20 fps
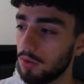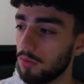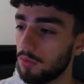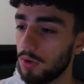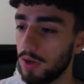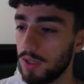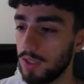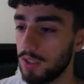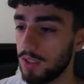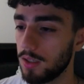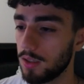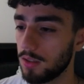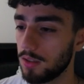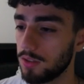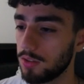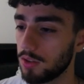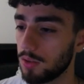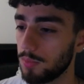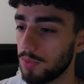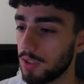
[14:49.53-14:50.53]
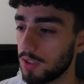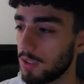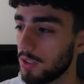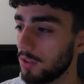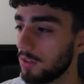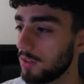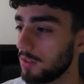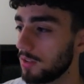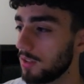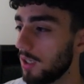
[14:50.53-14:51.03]
right here. So I'm going to
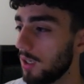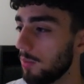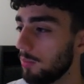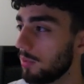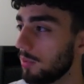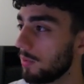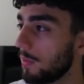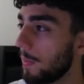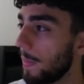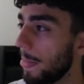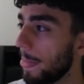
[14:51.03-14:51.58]
clear this up.